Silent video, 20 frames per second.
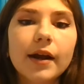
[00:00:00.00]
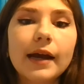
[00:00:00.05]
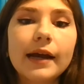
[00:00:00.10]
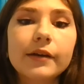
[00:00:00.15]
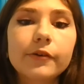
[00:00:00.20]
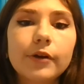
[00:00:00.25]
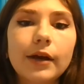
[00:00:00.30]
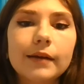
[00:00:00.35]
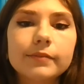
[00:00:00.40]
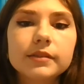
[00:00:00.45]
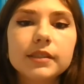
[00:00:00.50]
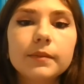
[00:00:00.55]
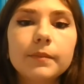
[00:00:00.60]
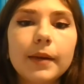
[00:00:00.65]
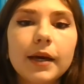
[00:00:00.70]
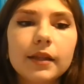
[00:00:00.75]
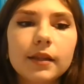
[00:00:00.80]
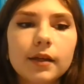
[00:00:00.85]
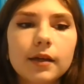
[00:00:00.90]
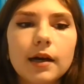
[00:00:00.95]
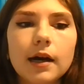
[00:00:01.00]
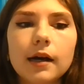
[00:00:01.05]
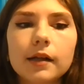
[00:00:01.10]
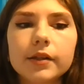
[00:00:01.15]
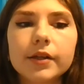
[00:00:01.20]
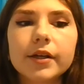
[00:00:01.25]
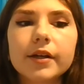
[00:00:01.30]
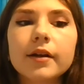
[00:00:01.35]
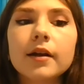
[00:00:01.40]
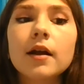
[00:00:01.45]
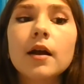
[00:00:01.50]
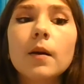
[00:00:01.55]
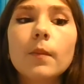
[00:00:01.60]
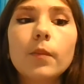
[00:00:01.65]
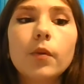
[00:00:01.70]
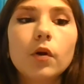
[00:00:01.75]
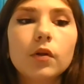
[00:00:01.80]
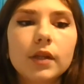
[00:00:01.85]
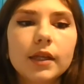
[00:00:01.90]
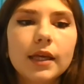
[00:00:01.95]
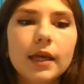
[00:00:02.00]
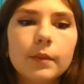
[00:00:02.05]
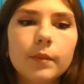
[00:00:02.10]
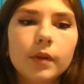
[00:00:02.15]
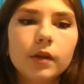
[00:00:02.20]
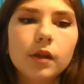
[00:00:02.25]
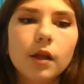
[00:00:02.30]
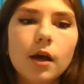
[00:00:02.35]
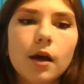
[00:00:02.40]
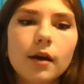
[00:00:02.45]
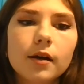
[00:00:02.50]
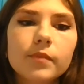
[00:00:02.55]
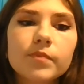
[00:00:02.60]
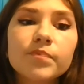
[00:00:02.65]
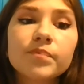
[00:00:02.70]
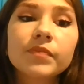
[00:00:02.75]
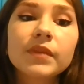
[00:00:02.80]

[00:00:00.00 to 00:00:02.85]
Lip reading: I grabbed him by the collar, pulling him along.